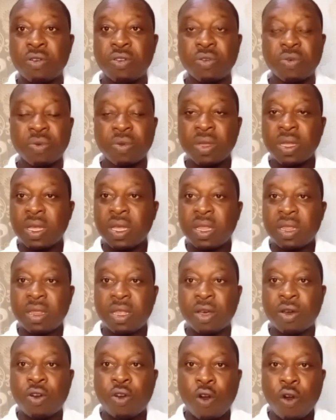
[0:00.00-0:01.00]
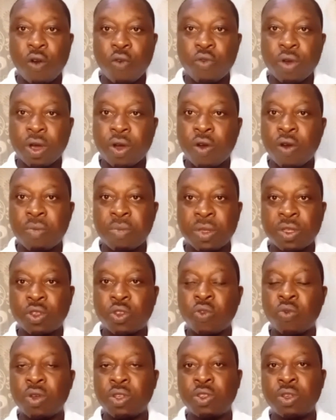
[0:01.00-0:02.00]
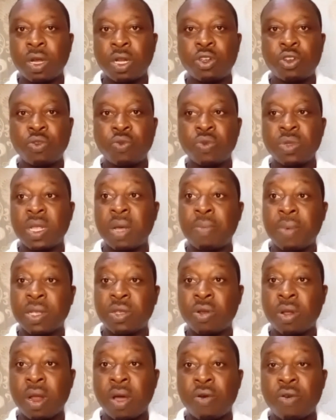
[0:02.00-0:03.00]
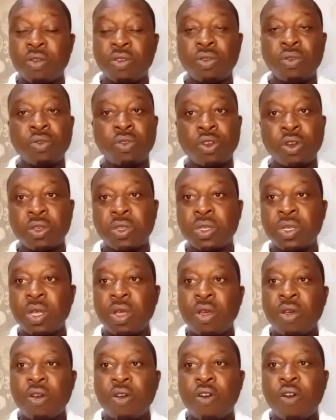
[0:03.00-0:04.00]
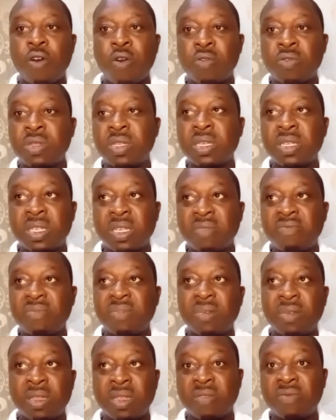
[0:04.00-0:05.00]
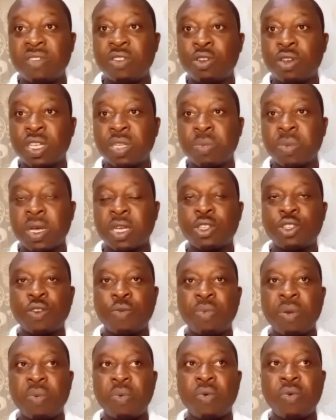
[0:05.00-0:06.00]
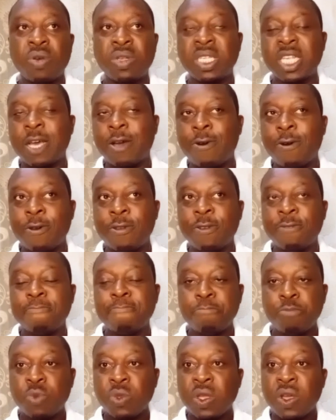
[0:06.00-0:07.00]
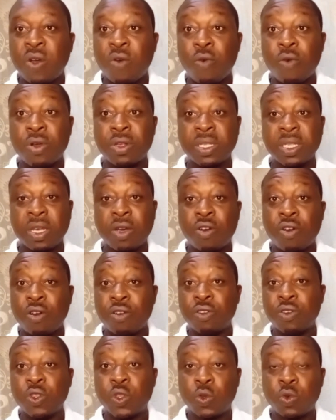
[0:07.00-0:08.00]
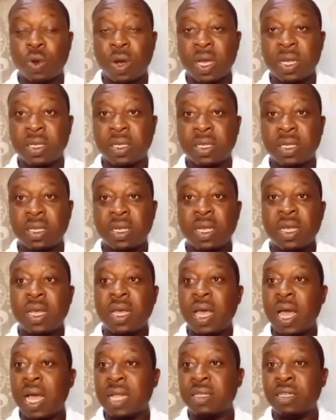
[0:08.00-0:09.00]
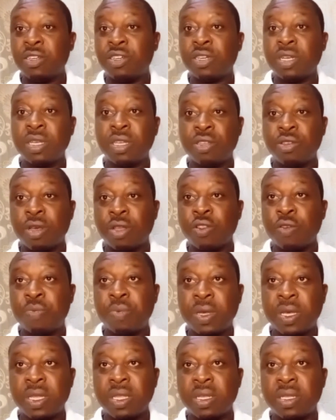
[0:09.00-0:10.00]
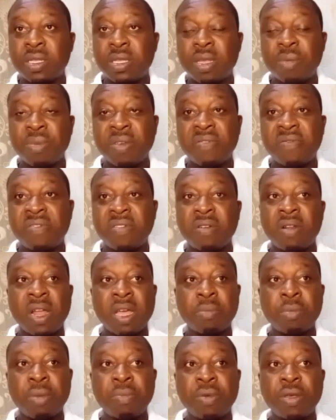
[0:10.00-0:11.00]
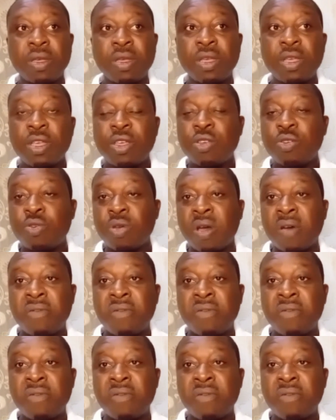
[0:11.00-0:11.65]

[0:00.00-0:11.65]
you, the call will come in. So once you are through with that particular call, you just call these individuals back. Some people, once they call you once, they call you twice and it's ringing, you're not picking it, they may feel like maybe you're